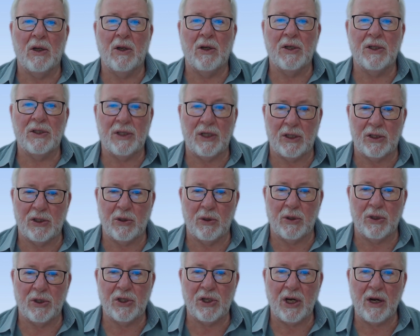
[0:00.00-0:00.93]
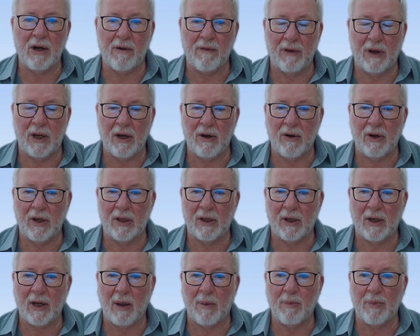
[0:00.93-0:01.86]
6, you're a chair of a hearing in the
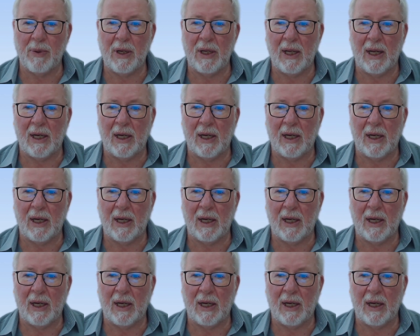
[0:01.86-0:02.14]
company.